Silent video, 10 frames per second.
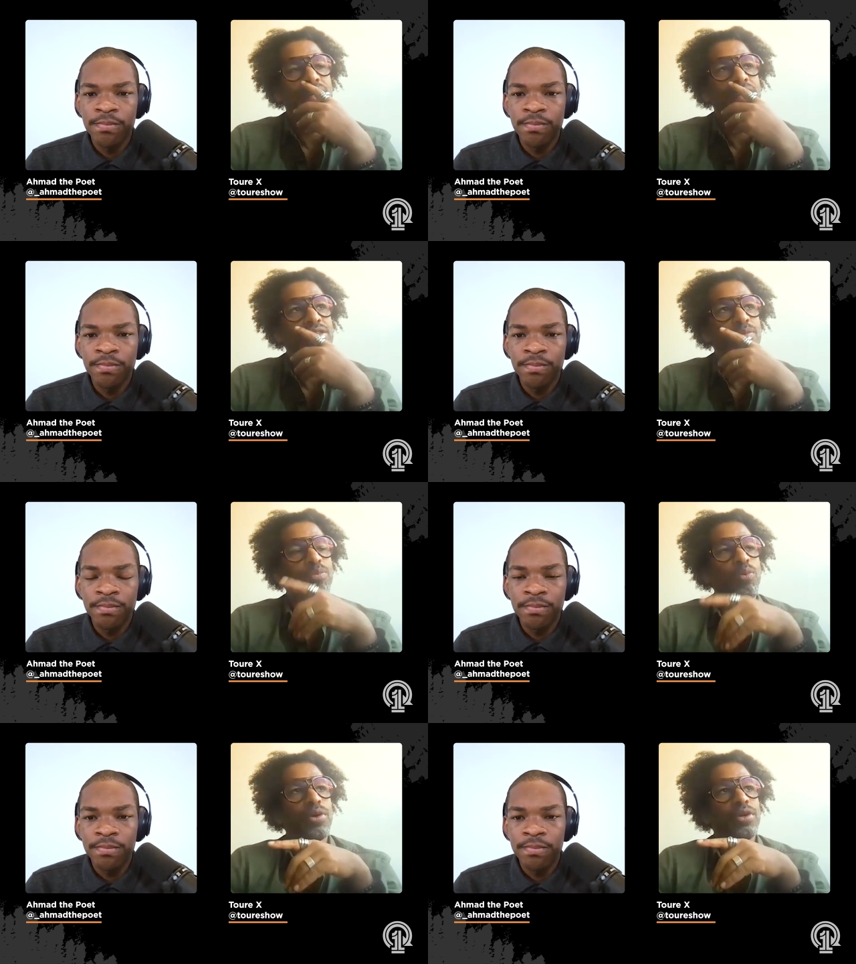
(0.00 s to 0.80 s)
Speaker 1: It's
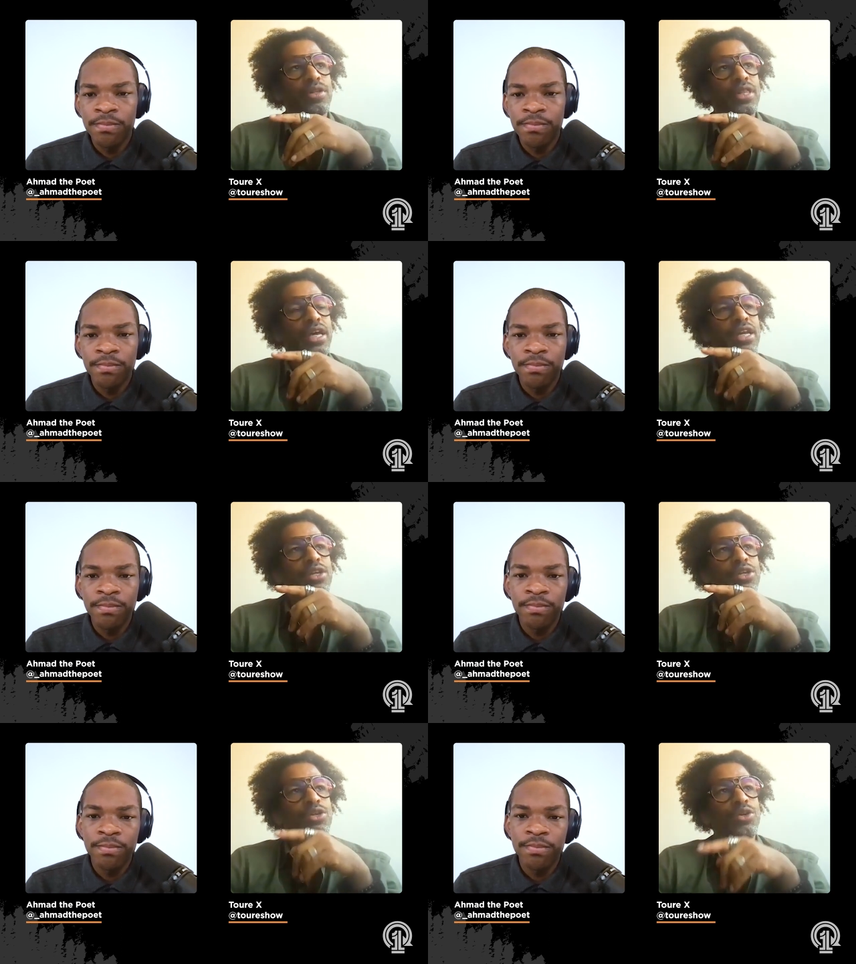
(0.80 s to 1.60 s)
important
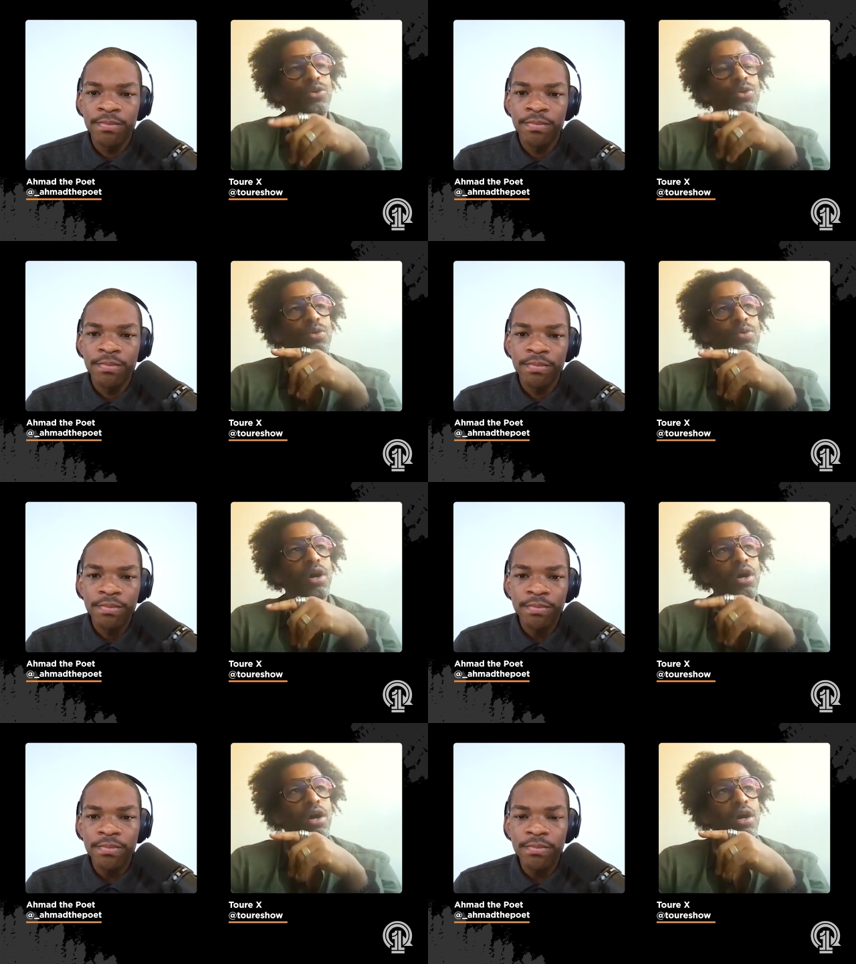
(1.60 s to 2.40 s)
that
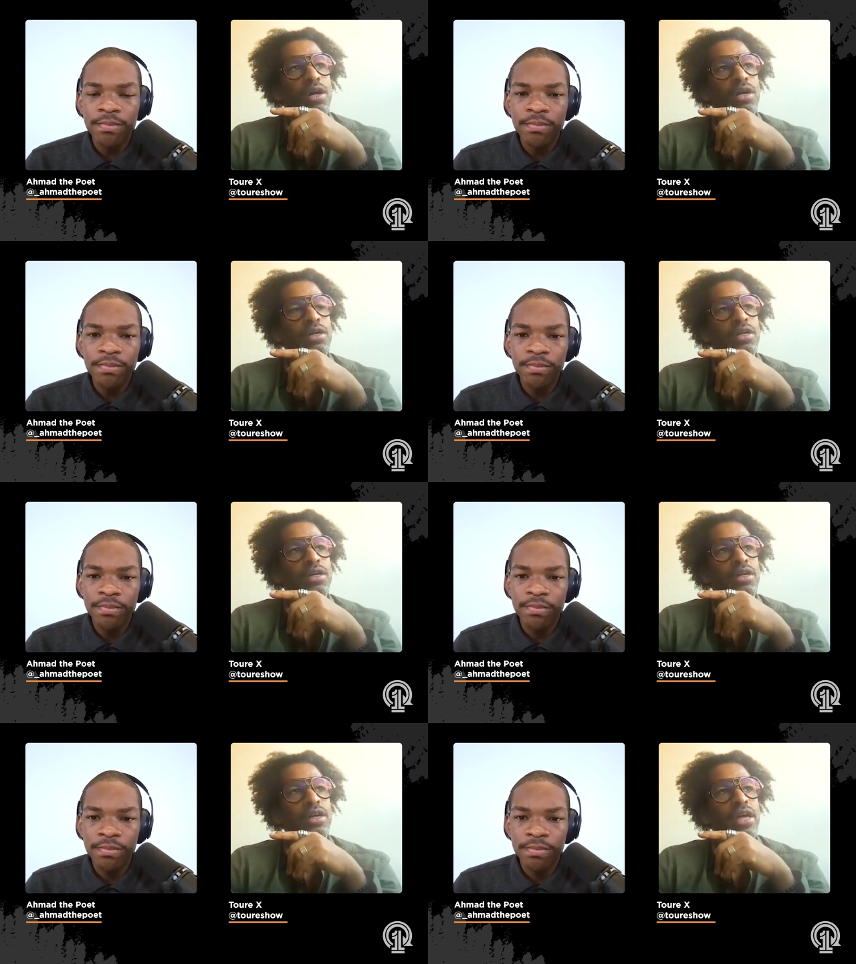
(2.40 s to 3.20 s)
you are
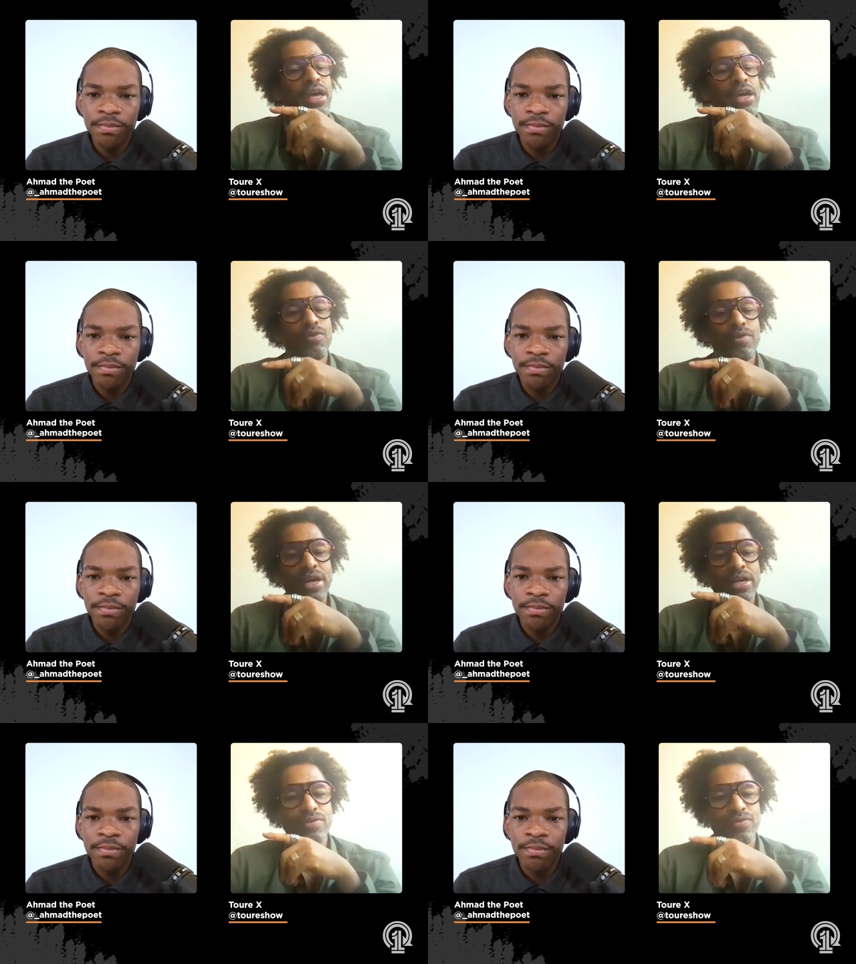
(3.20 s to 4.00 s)
a great